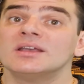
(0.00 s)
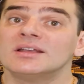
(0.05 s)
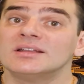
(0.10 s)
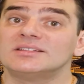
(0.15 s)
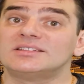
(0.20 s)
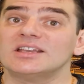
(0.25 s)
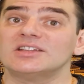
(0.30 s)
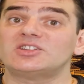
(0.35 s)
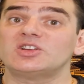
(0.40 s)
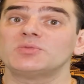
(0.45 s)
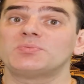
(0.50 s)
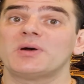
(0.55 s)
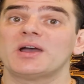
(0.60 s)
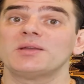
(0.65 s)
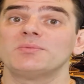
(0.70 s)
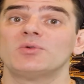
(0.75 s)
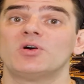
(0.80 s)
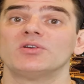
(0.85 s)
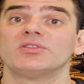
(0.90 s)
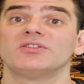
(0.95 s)
Did you pay
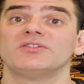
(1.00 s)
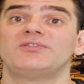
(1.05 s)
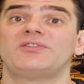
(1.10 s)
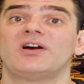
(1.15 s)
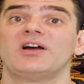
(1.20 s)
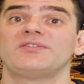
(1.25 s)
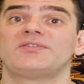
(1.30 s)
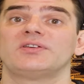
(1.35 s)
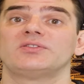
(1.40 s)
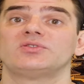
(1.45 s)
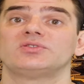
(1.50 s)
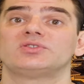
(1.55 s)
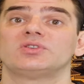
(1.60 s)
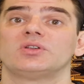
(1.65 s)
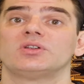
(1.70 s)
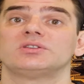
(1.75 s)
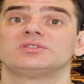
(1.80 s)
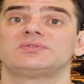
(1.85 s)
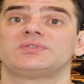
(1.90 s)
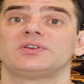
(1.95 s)
more than
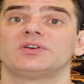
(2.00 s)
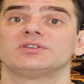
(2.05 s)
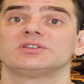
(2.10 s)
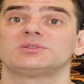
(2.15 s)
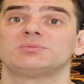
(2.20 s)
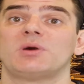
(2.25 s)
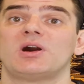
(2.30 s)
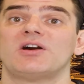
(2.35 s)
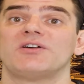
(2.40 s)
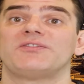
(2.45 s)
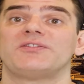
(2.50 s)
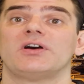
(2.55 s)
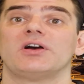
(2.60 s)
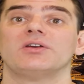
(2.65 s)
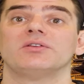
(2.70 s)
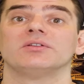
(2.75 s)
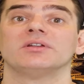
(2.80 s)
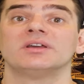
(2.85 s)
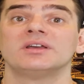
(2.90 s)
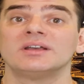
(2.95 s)
$500 for your
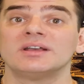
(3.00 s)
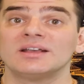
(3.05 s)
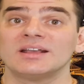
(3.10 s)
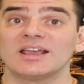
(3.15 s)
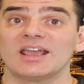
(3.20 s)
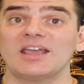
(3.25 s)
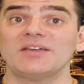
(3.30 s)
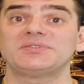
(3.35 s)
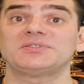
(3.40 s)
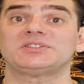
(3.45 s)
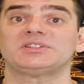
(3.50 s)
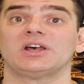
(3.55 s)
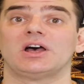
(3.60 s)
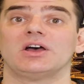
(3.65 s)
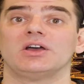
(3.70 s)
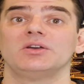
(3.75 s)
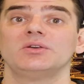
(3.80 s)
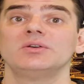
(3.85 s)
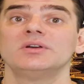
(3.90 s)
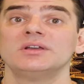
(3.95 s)
smartphone? If
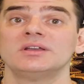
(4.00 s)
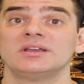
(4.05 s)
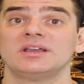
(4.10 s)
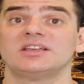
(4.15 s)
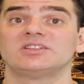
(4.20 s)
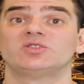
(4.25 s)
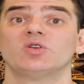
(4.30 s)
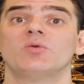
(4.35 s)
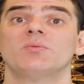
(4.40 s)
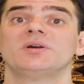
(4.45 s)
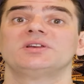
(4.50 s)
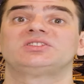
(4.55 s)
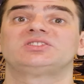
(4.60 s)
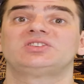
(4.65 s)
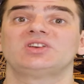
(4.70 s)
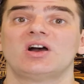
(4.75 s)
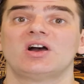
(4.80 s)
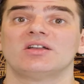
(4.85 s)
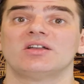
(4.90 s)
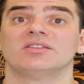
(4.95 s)
so, it's almost
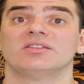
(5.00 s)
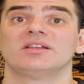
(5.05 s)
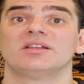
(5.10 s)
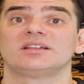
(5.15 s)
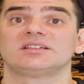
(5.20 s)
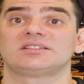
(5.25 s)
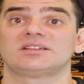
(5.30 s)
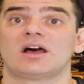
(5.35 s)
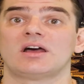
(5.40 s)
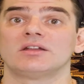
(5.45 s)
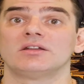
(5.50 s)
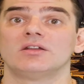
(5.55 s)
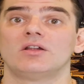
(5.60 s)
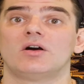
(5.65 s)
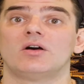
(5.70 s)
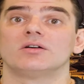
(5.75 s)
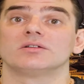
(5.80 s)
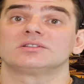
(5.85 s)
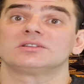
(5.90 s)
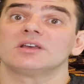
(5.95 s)
certain that it's
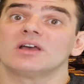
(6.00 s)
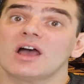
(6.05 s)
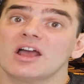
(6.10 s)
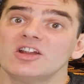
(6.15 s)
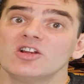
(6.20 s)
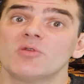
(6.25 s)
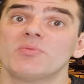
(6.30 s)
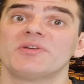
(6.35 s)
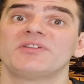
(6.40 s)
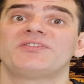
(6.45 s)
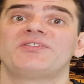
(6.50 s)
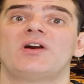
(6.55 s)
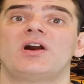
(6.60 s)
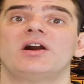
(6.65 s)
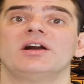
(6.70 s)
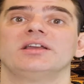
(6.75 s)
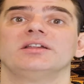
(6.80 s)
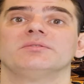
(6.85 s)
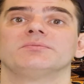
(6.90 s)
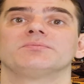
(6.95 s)
unlocked, and you'll be
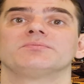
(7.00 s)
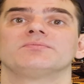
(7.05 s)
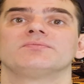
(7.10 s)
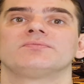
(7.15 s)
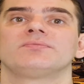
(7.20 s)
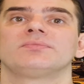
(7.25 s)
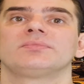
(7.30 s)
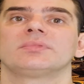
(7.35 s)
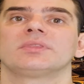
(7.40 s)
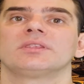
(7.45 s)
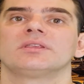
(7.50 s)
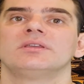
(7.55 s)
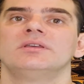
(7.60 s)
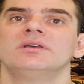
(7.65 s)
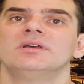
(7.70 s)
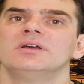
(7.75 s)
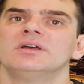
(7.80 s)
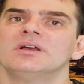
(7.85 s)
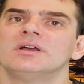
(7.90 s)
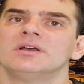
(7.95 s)
fine.
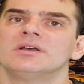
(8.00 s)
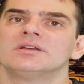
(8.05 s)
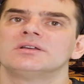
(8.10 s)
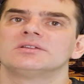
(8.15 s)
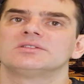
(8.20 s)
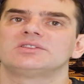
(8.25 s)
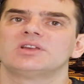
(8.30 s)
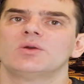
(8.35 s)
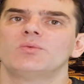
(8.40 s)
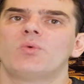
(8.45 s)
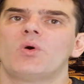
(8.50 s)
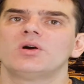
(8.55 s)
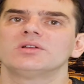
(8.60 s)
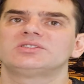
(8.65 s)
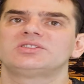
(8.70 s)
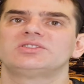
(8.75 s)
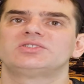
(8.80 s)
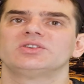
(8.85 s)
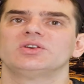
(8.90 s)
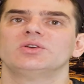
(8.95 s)
So what
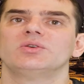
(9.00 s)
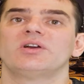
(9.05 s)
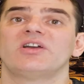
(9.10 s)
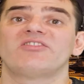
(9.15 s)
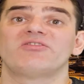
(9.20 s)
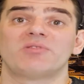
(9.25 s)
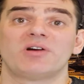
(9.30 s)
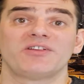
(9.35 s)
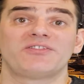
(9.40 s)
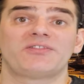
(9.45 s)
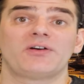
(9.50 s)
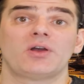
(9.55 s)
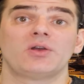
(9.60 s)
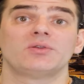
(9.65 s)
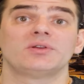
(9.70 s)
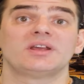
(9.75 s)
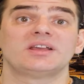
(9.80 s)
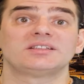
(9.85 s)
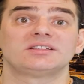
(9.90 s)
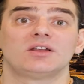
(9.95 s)
to do if my
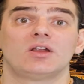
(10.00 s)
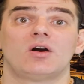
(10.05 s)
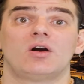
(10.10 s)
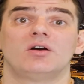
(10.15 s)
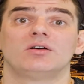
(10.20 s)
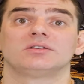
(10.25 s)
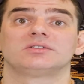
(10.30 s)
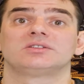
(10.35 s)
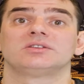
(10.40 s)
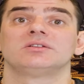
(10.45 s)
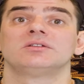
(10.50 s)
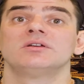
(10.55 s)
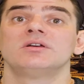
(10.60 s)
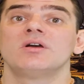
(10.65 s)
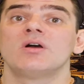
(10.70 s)
phone is locked?